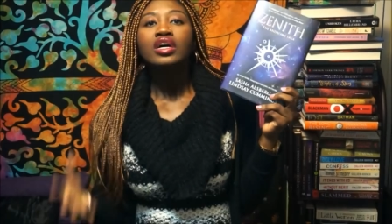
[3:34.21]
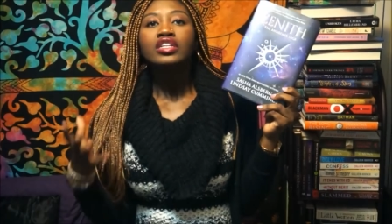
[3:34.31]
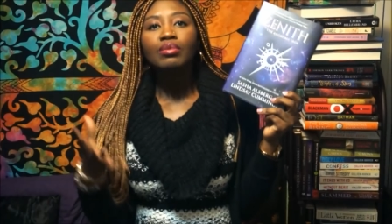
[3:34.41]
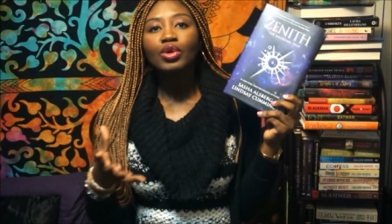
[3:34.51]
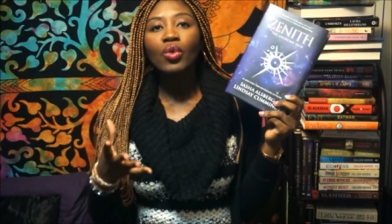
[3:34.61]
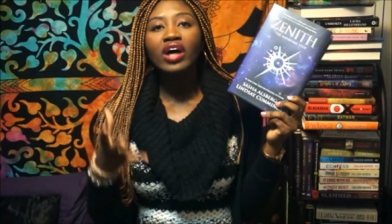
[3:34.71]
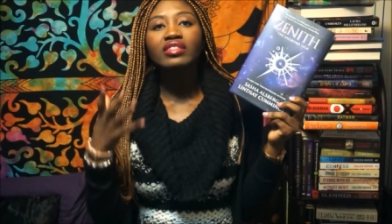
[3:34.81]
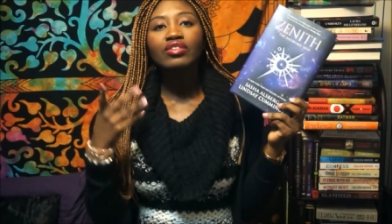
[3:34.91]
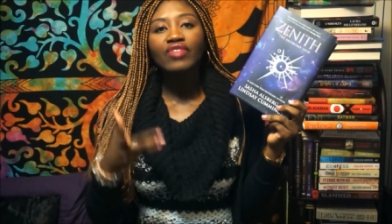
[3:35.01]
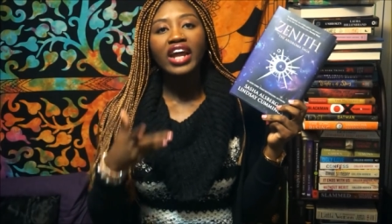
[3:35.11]
Number one,
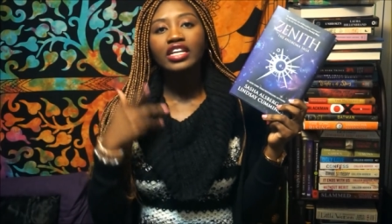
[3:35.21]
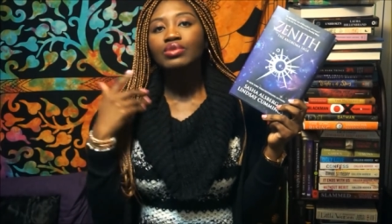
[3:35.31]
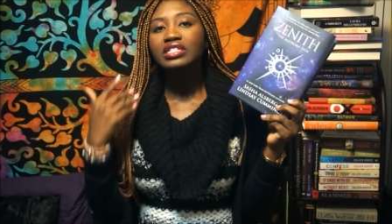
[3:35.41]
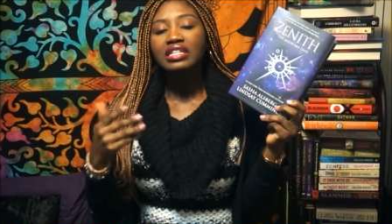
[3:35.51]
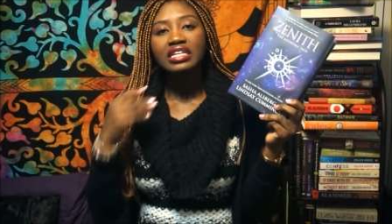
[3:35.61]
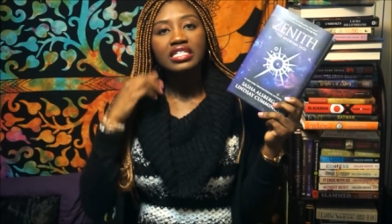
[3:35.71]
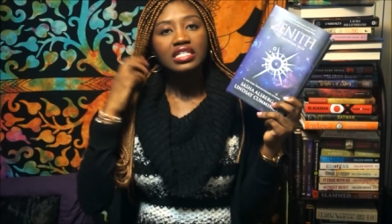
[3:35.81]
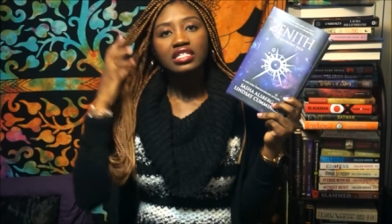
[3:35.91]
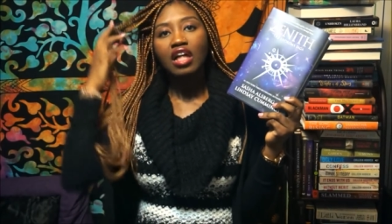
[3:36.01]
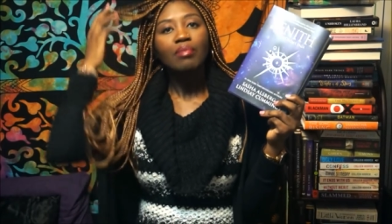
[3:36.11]
the writing was lazy
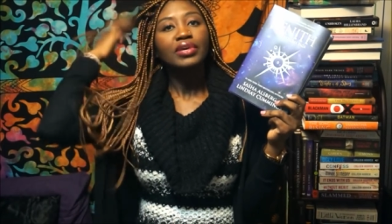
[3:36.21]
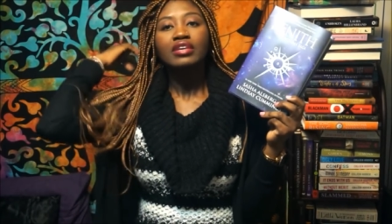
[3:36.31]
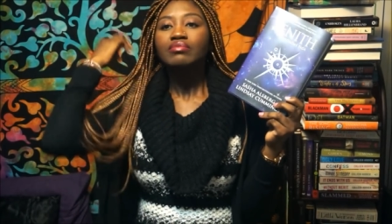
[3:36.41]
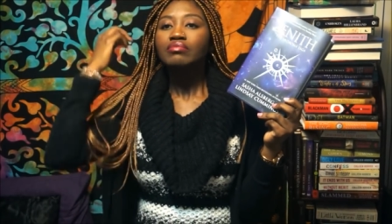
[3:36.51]
and sloppy.